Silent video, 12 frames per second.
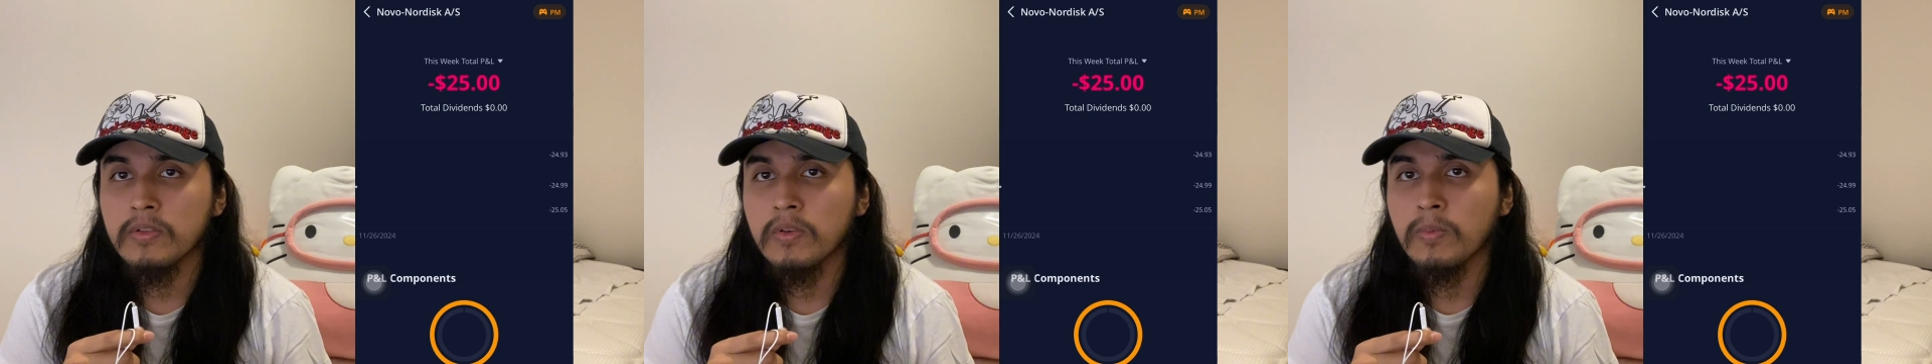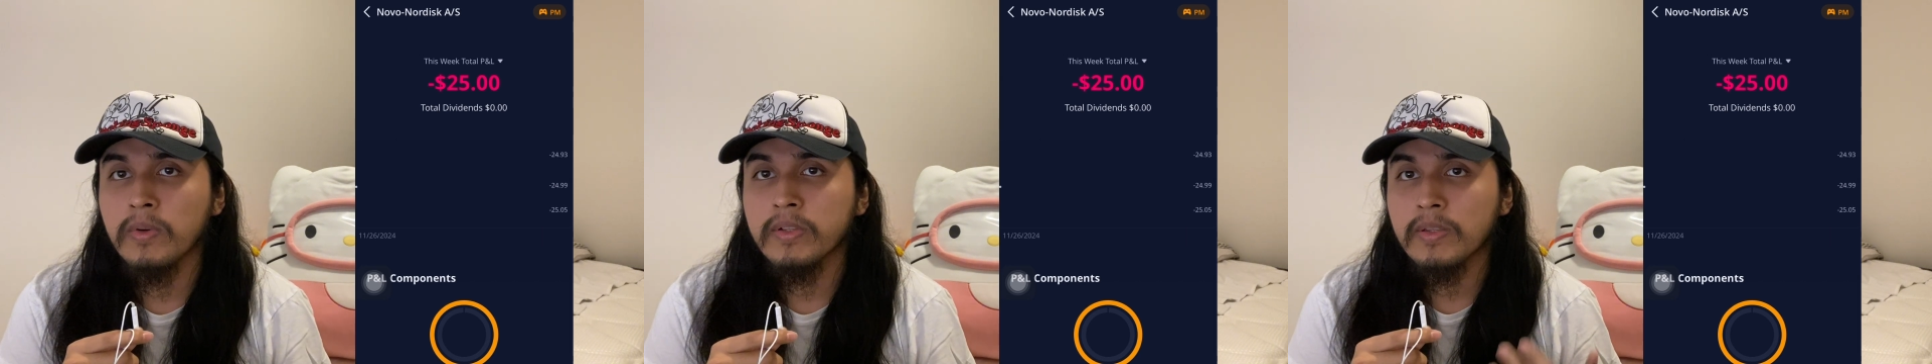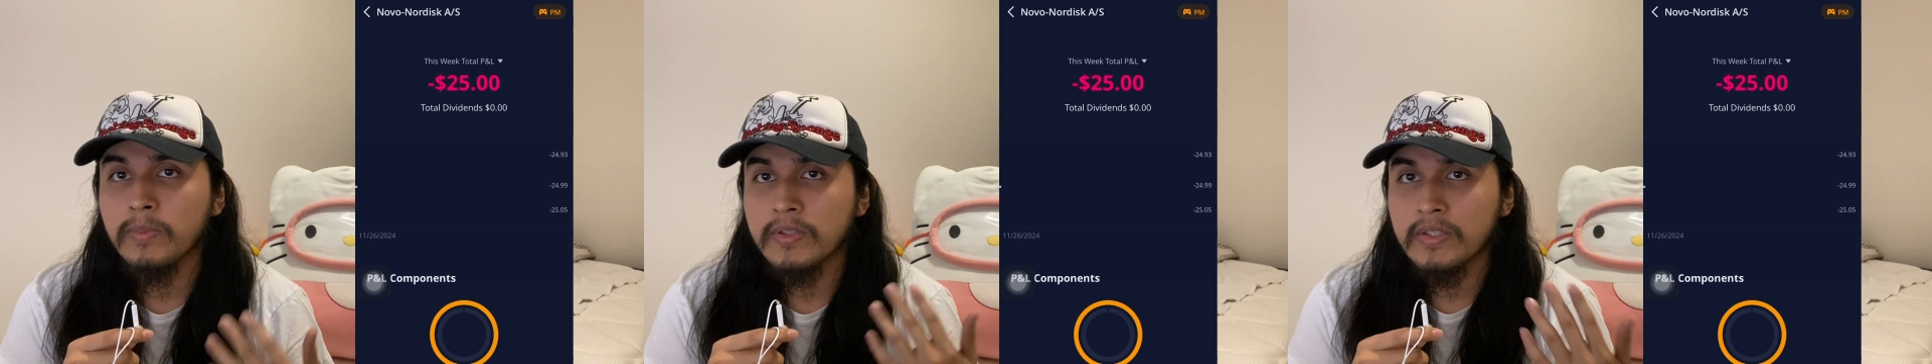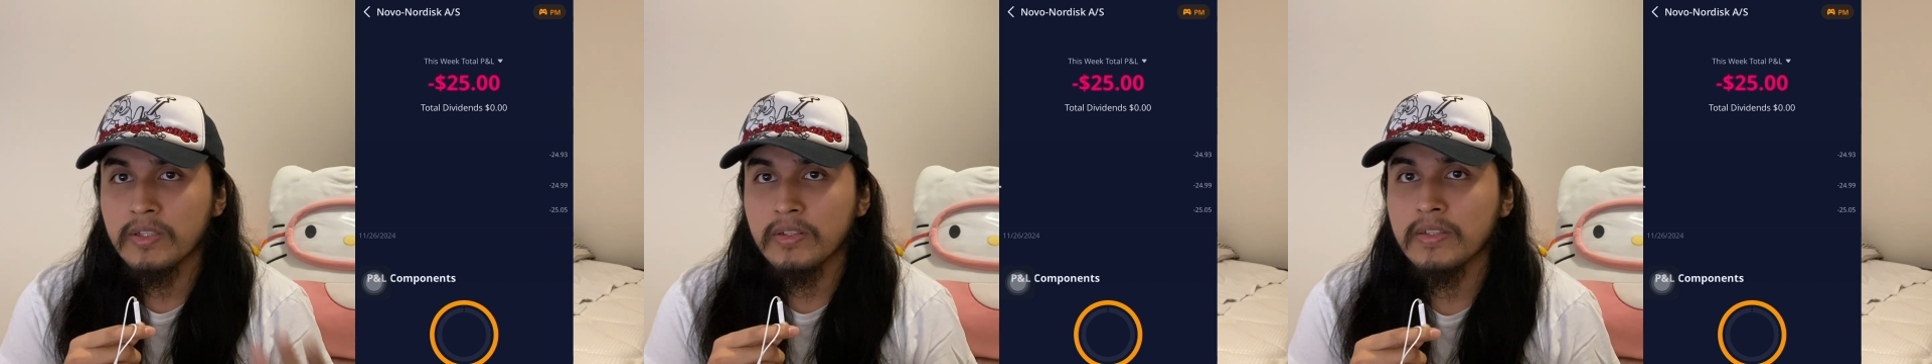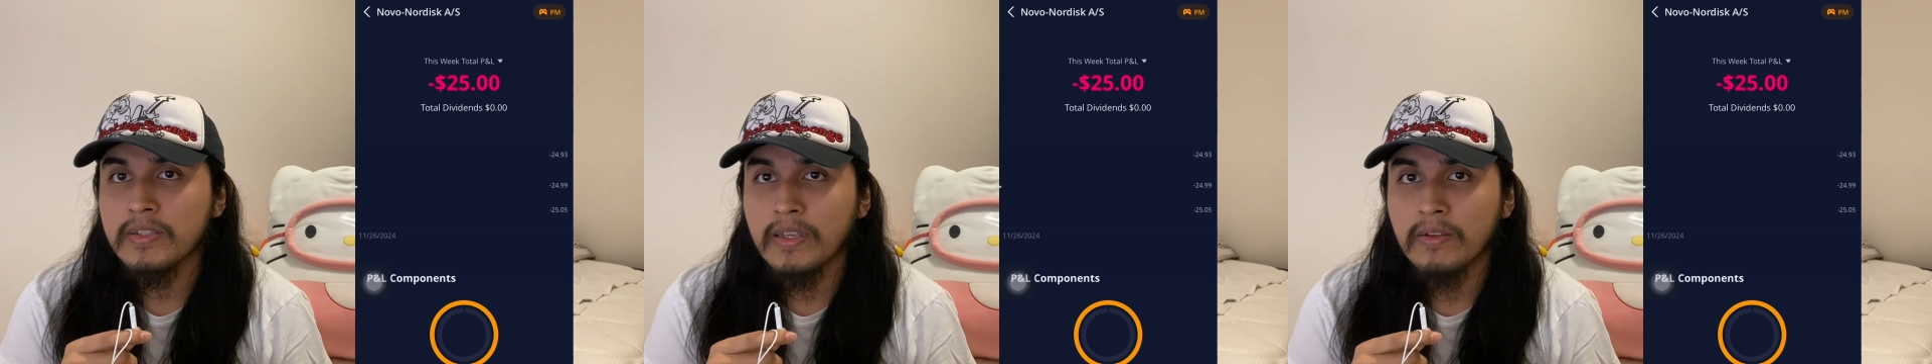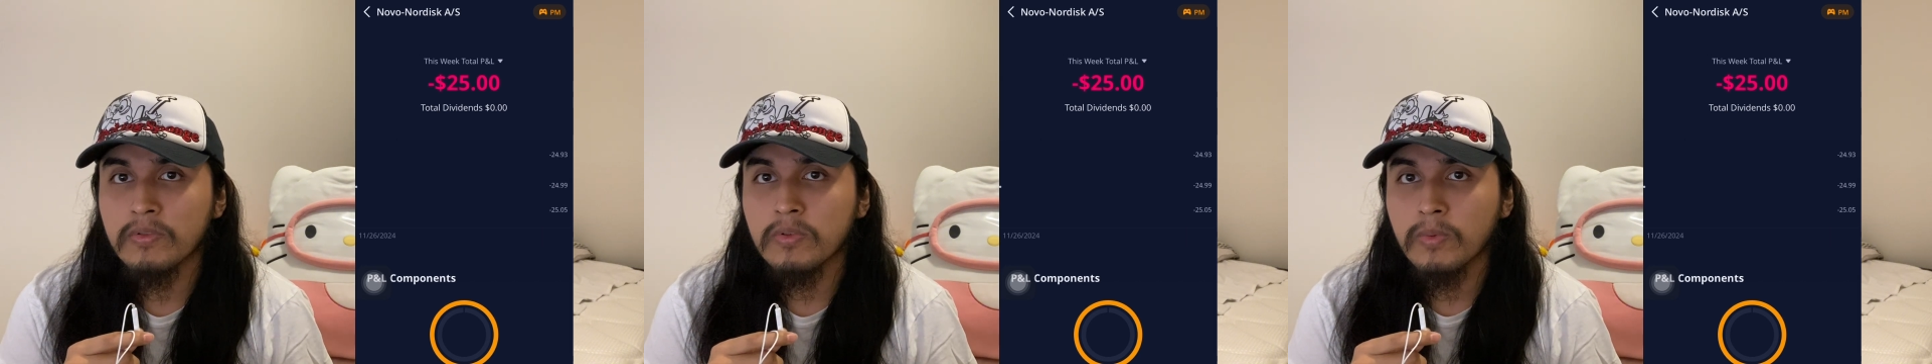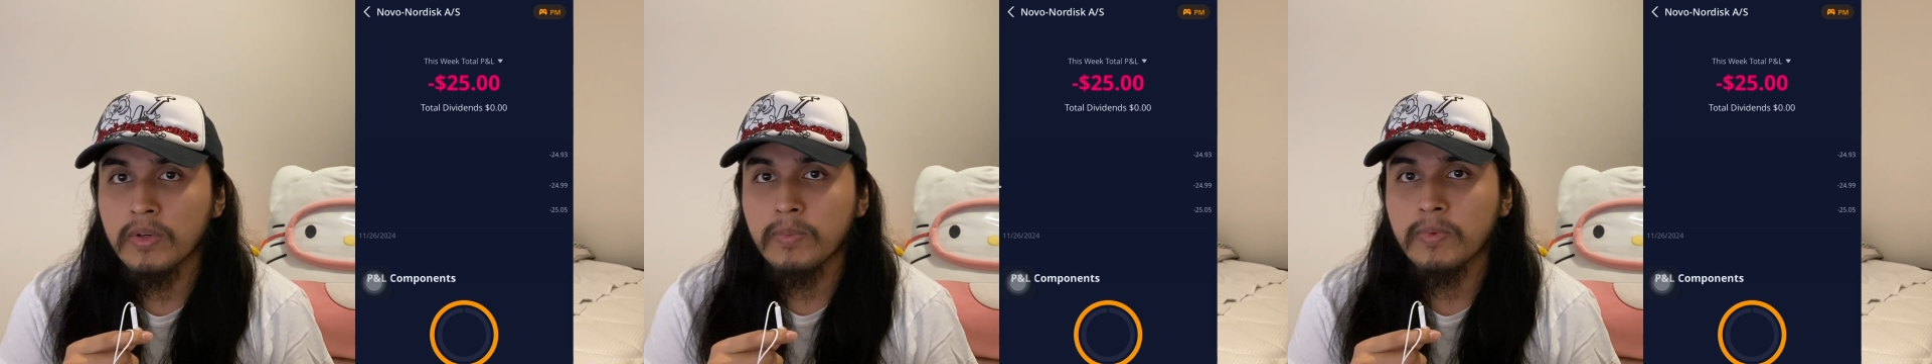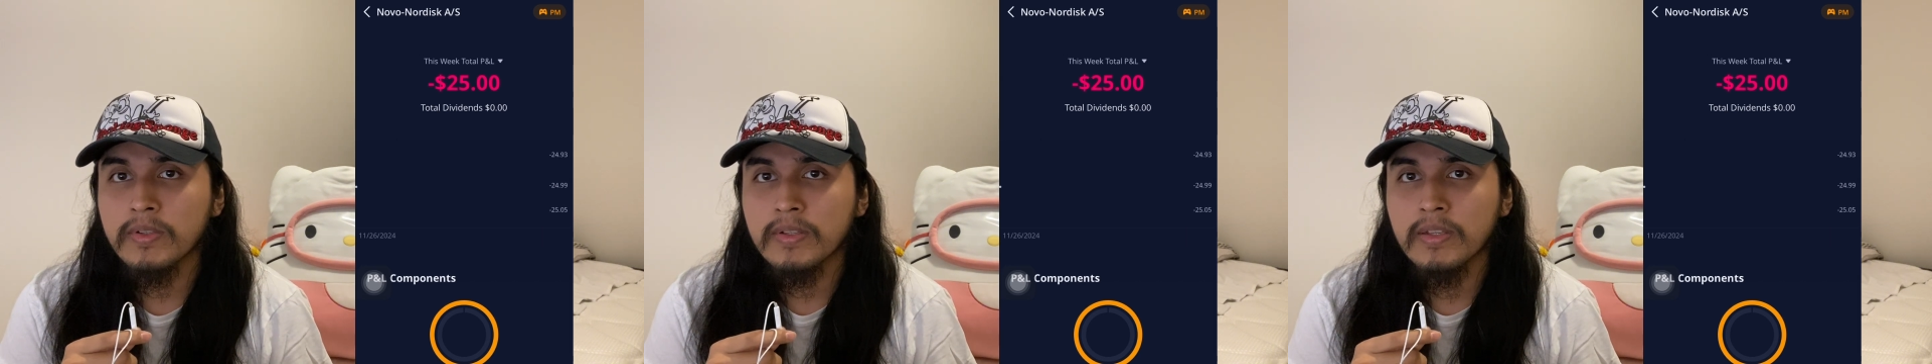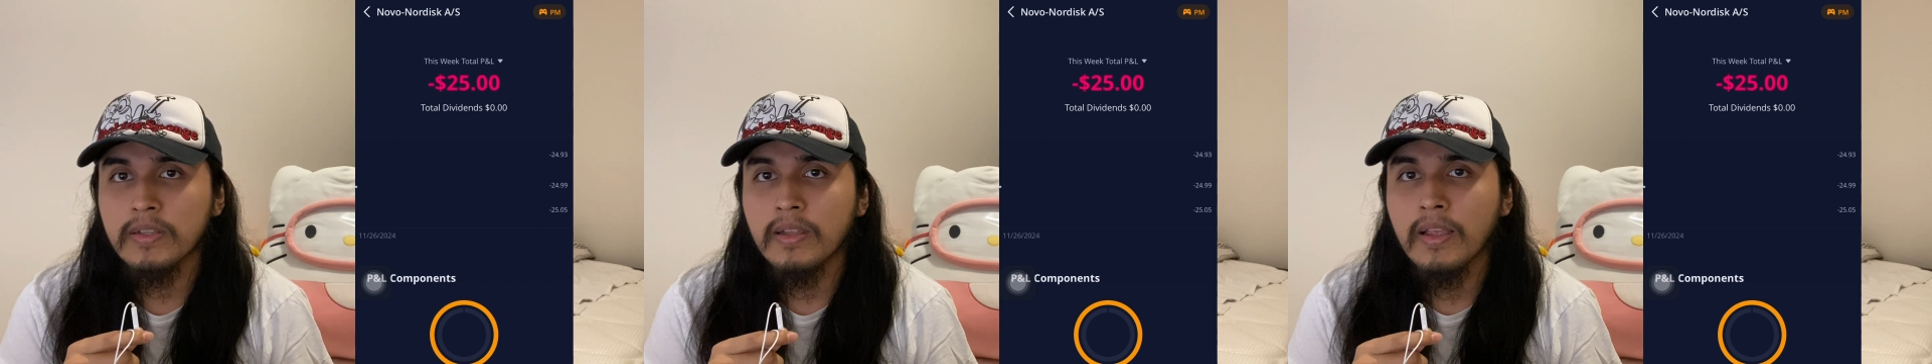So once the position is down 20%,